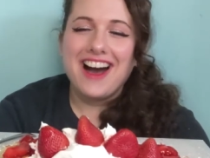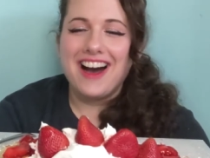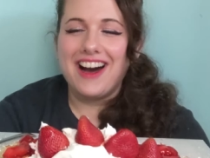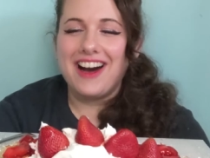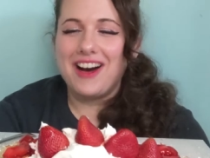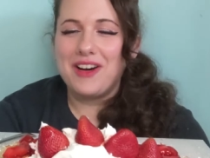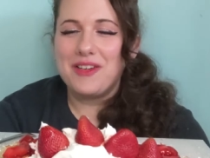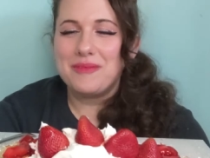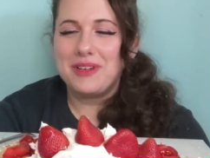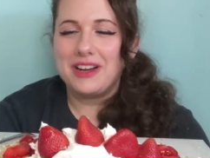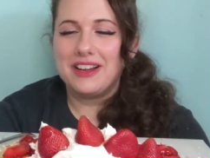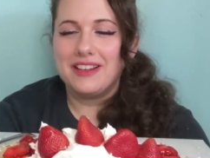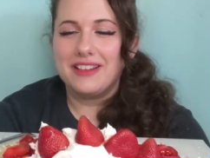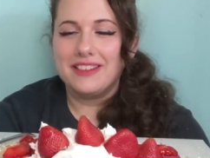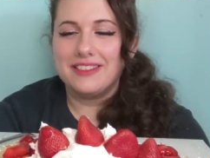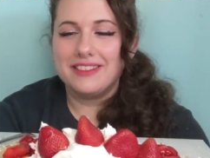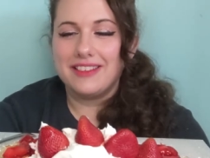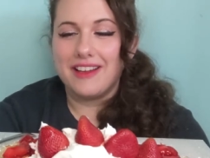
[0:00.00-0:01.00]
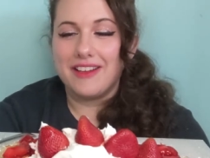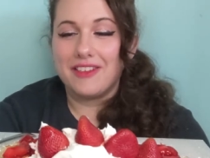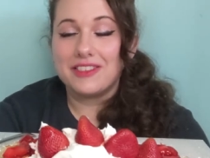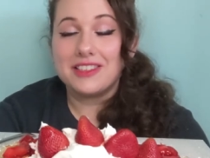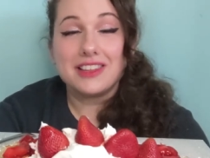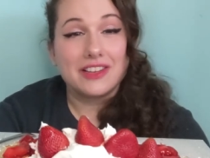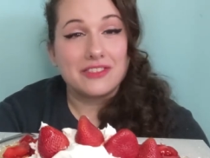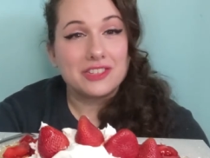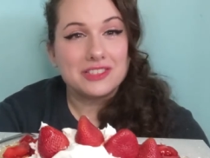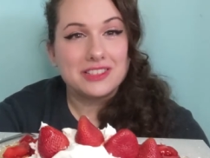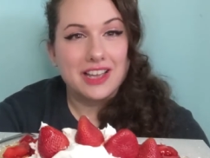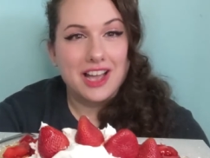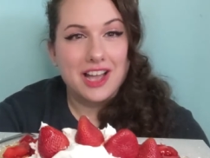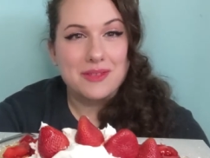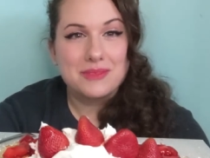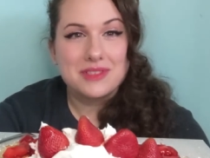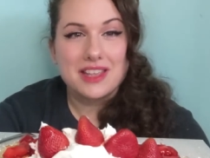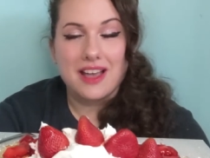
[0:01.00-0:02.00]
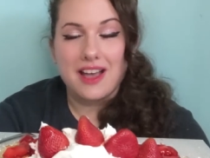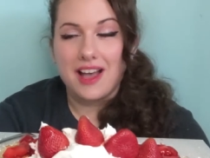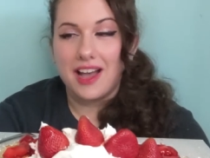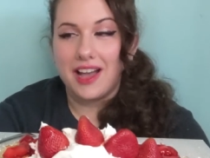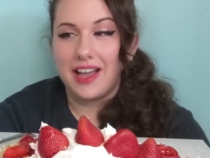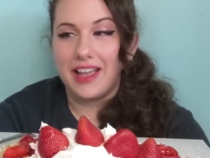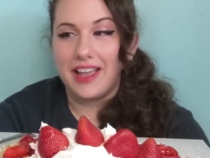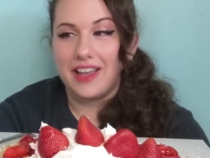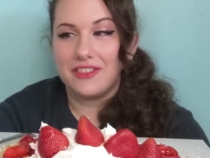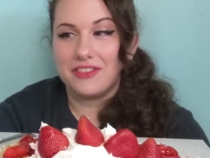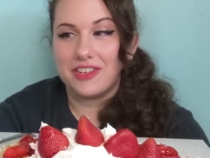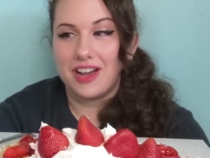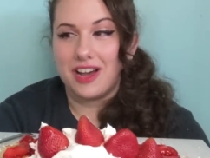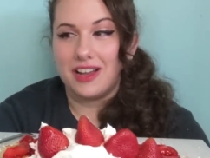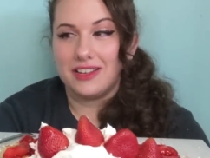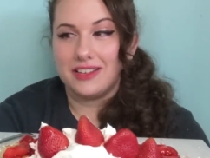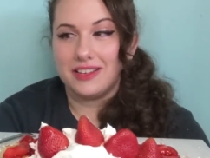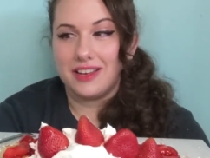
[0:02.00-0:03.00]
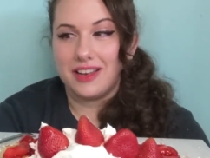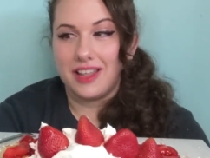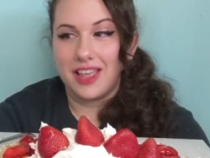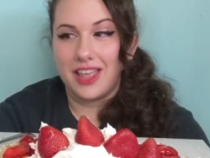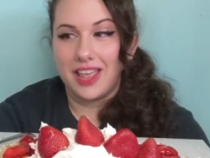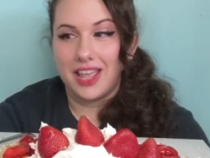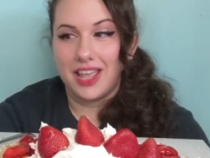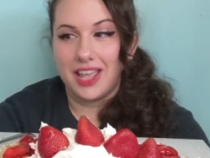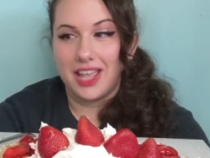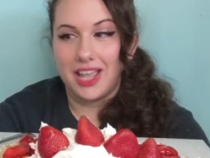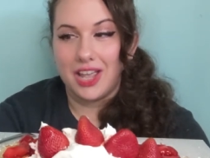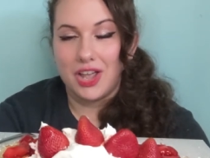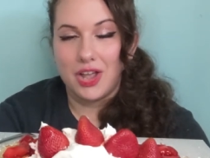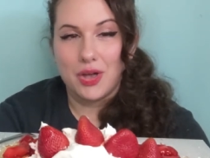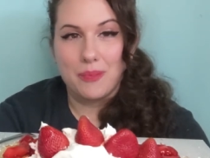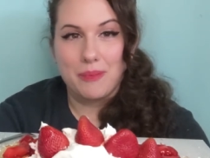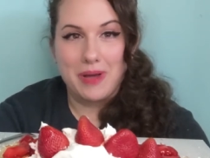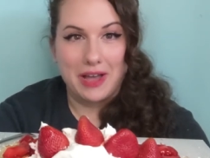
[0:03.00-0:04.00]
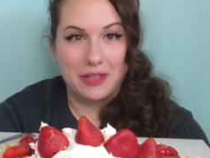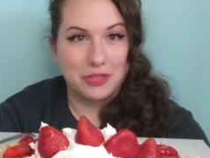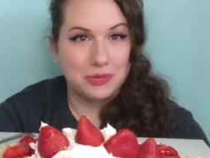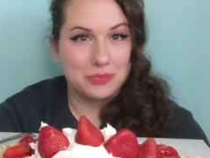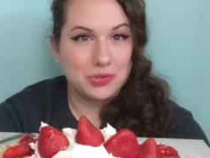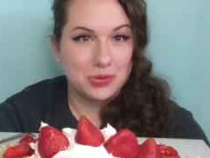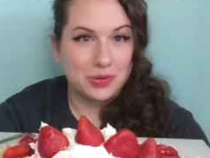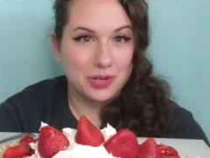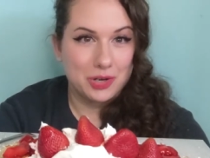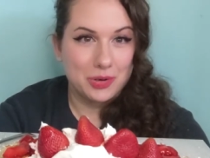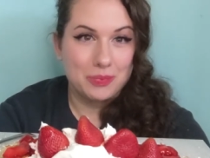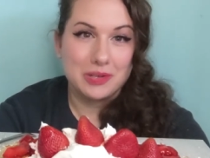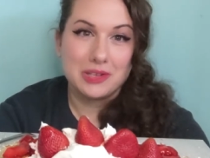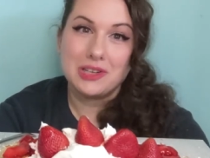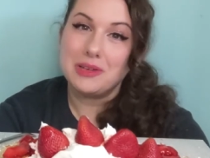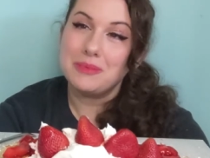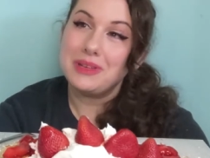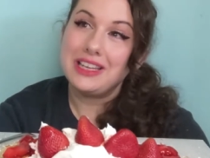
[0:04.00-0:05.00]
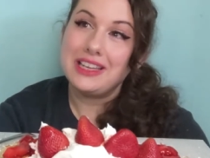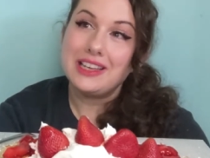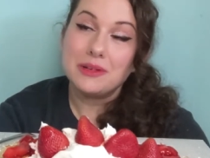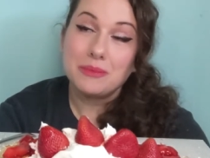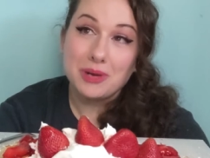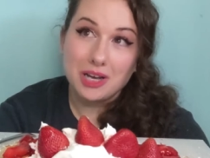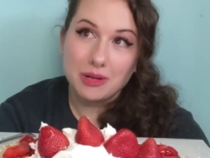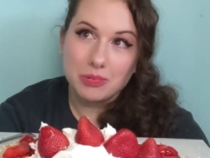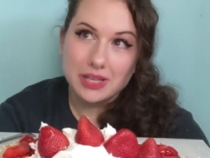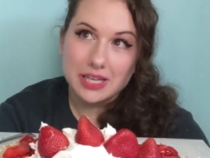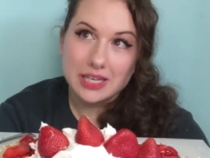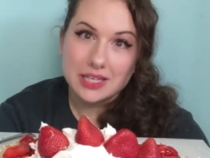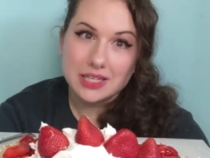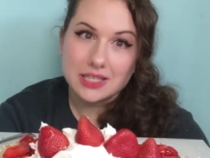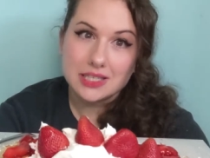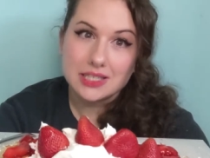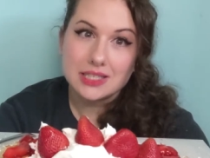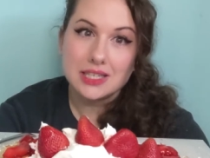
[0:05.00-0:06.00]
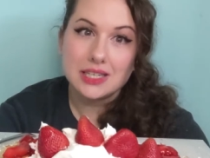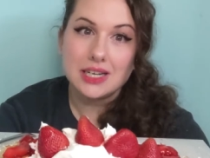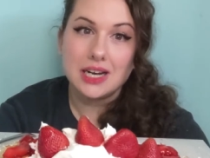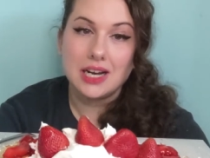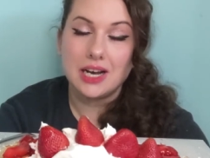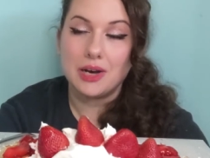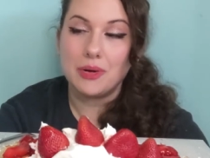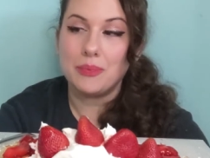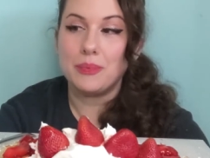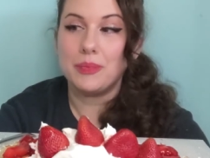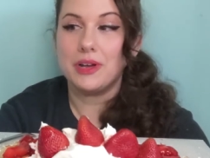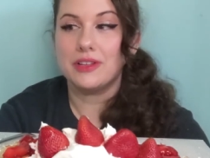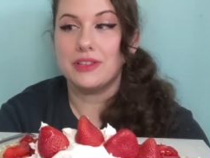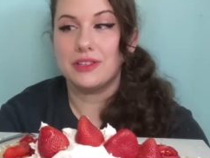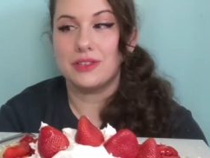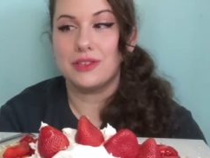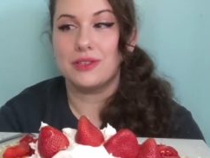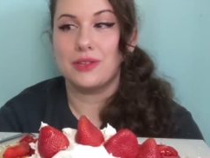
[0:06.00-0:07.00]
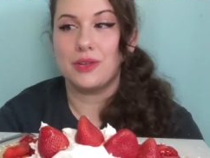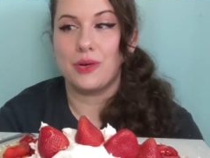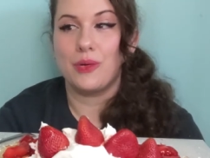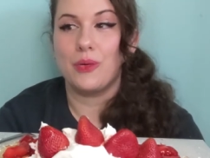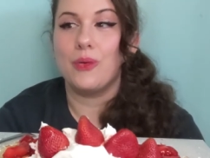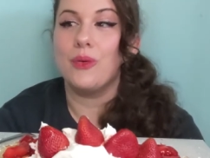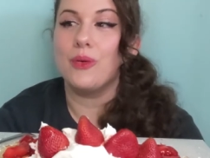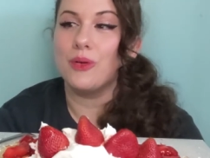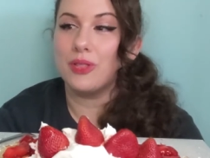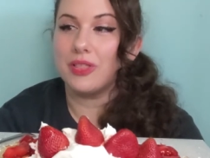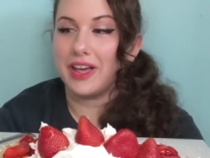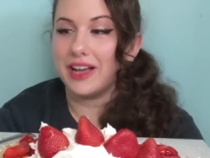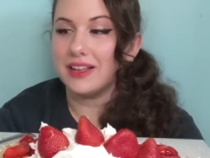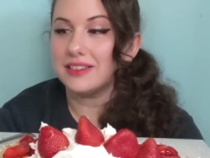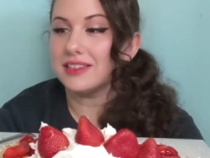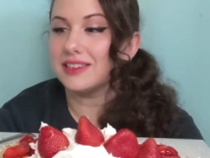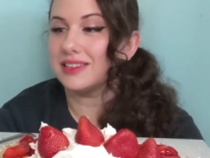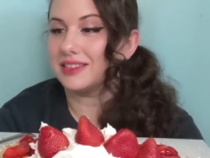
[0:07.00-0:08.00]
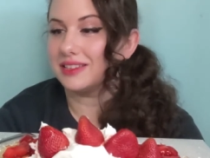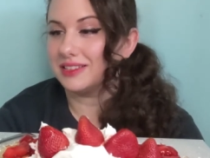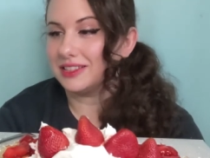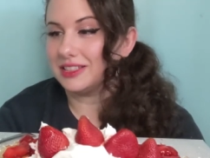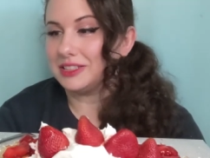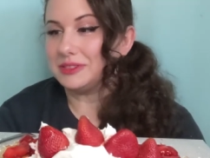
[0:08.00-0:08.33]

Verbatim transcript: um, no, several times I have gotten a bathroom door open on me in public. Um, so that's